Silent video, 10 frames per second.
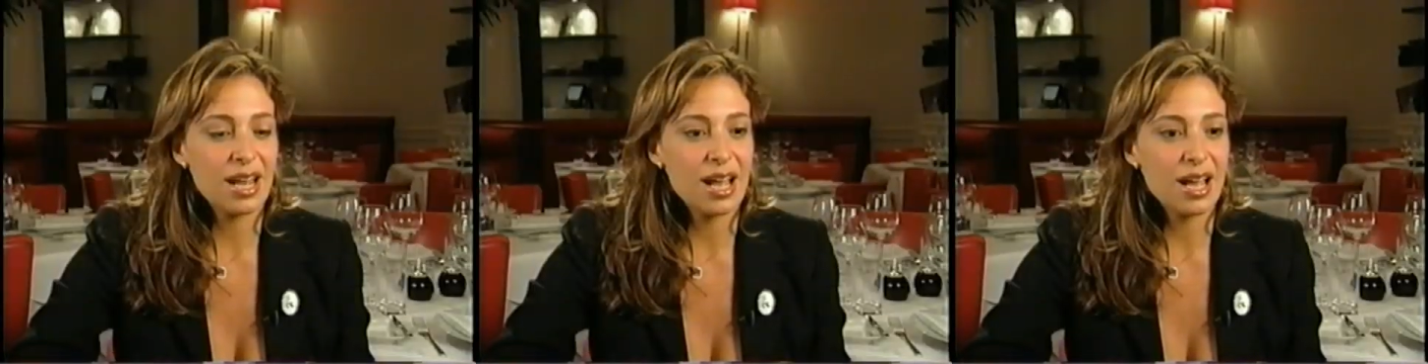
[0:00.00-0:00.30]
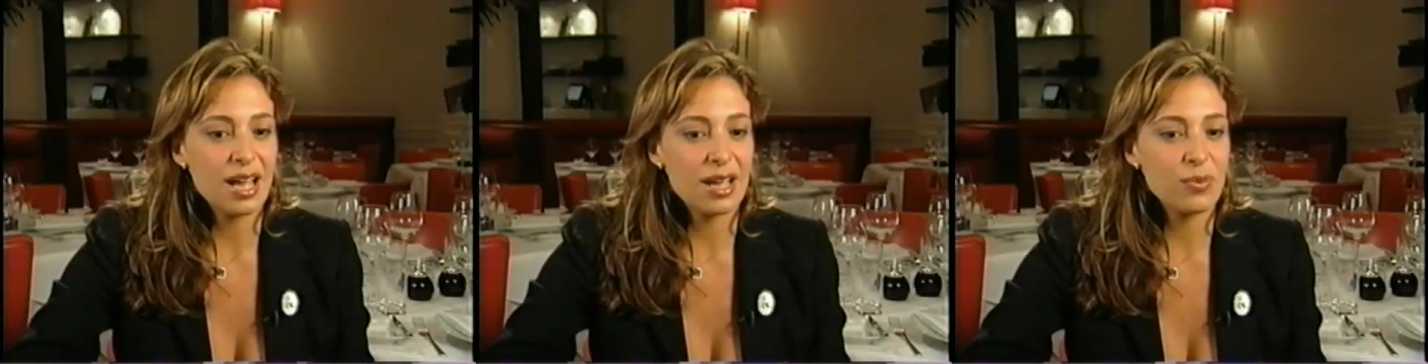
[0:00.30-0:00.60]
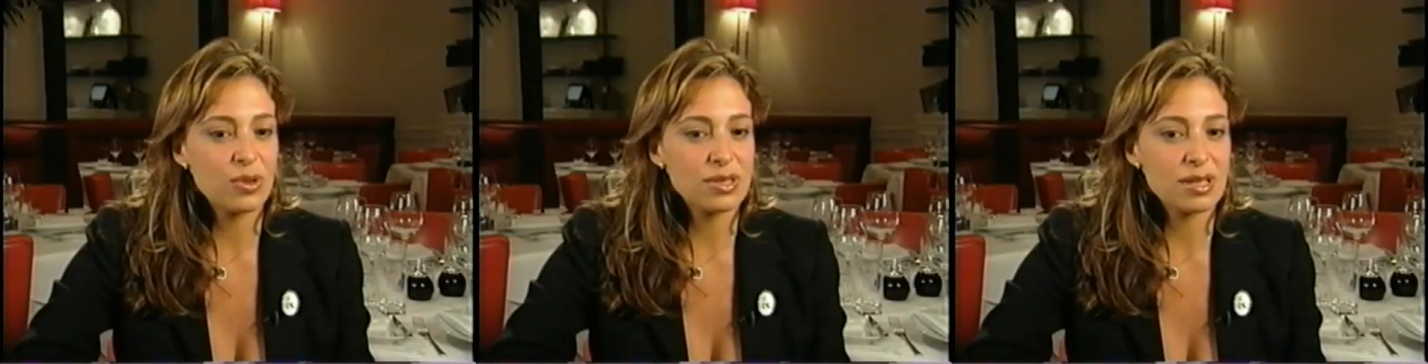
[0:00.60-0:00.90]
I
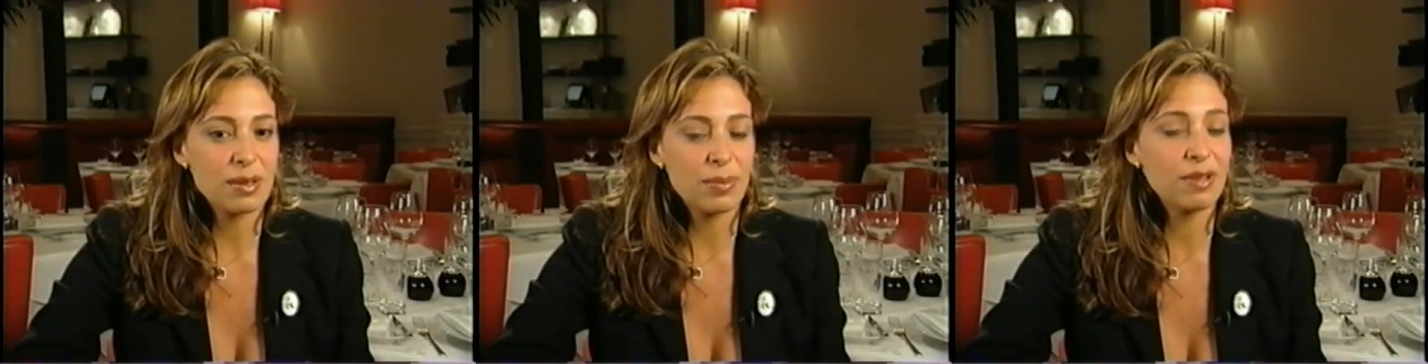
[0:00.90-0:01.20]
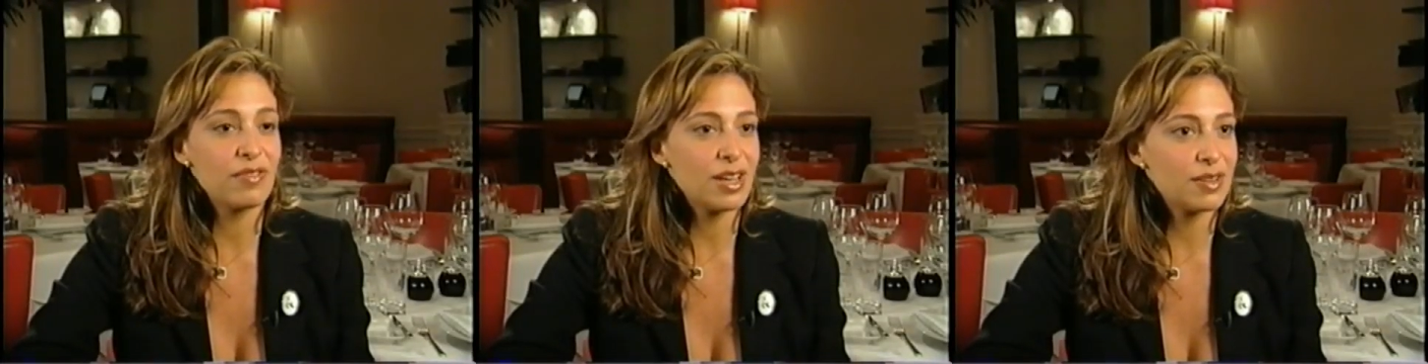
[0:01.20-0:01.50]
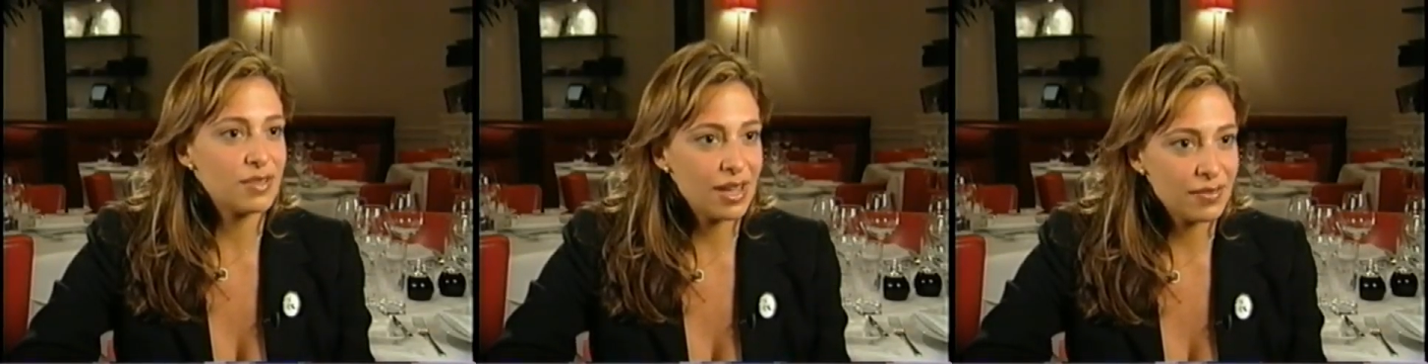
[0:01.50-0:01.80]
was a big fan
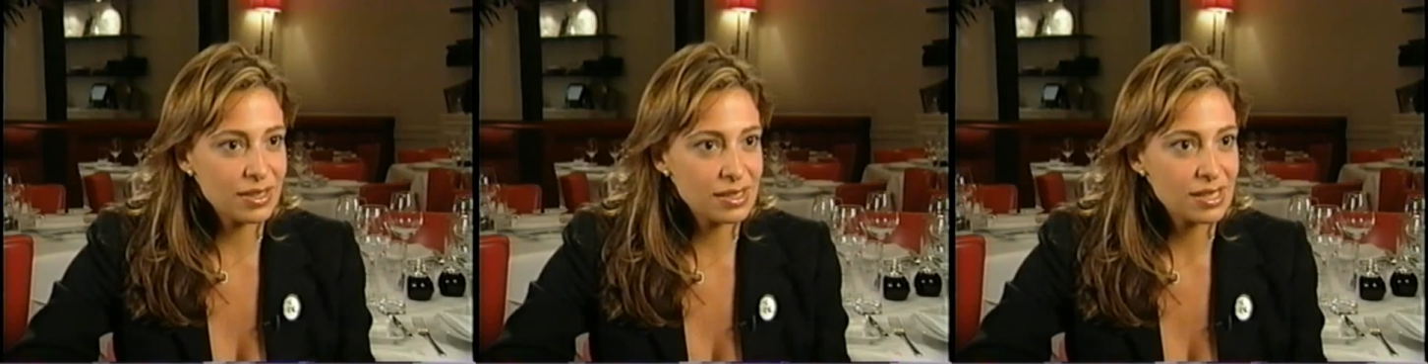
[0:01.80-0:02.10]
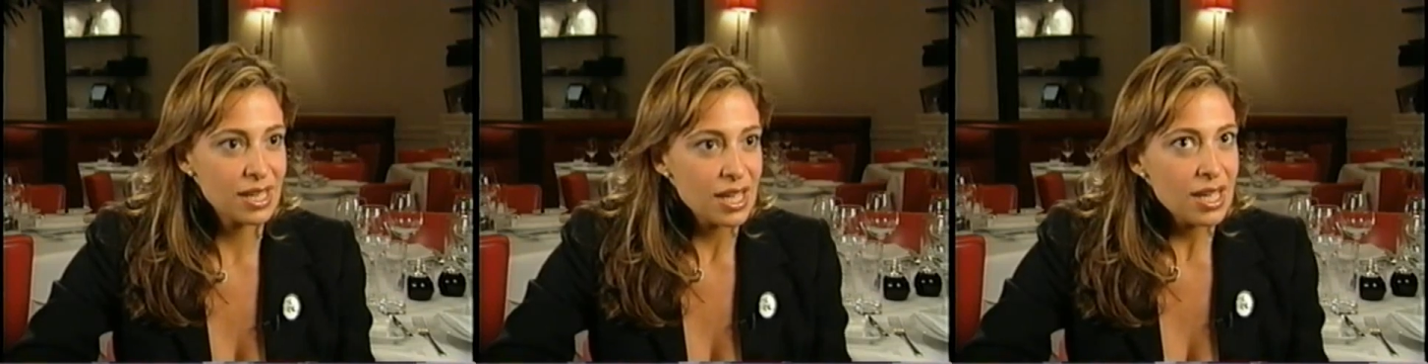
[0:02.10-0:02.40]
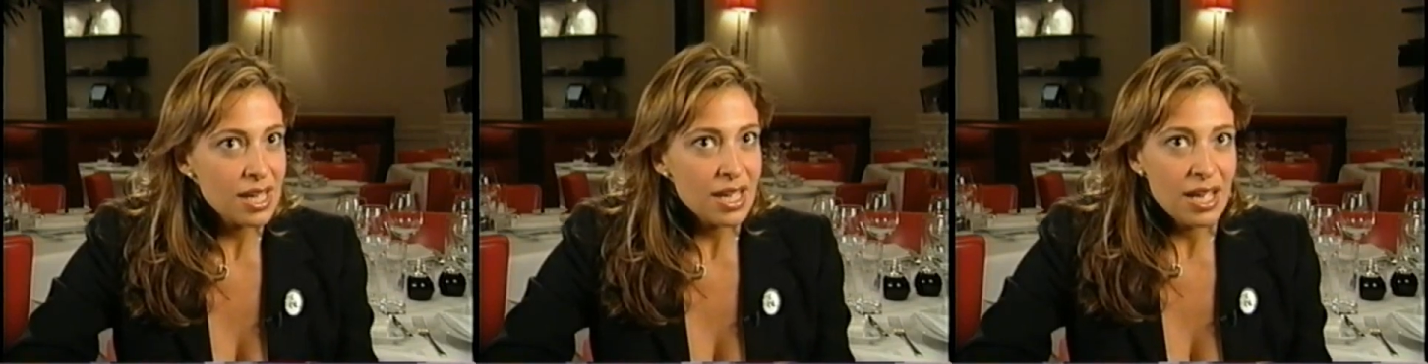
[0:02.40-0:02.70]
of David's.
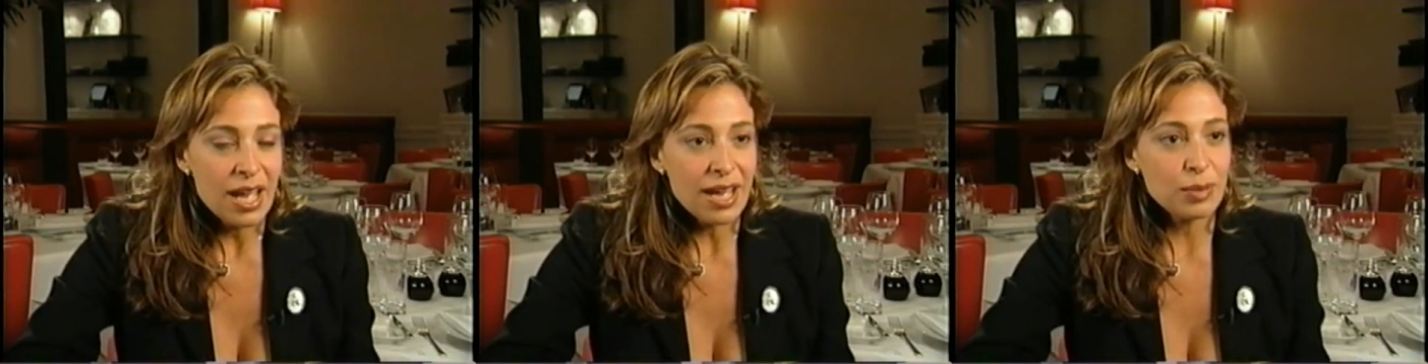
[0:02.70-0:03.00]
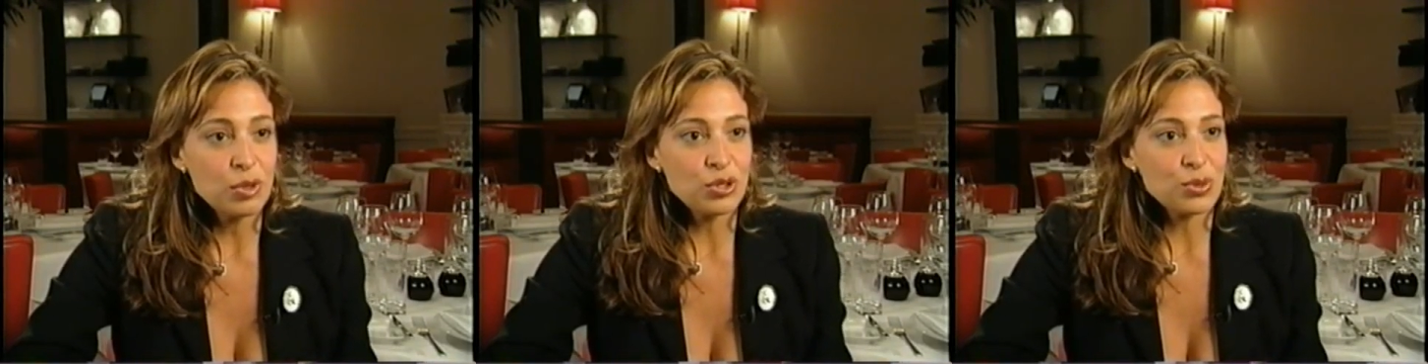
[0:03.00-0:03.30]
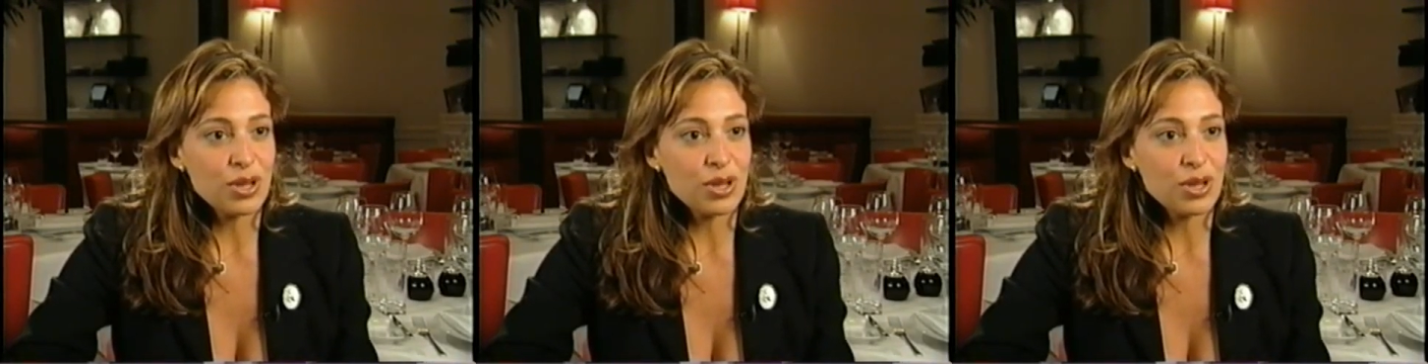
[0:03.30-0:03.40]
And a mutual